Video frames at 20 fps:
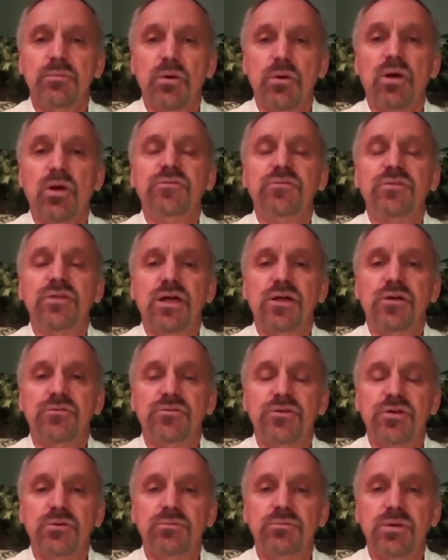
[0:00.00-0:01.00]
My wife and I are
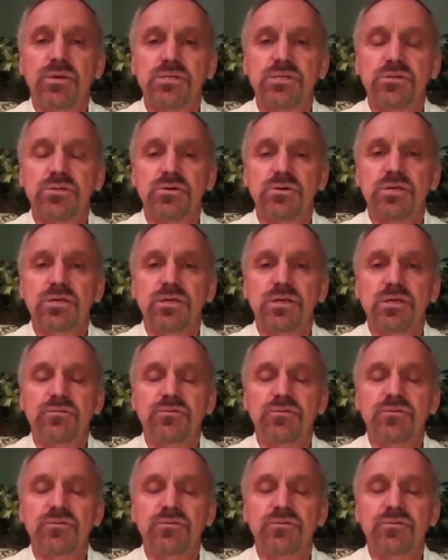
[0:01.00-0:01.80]
very much looking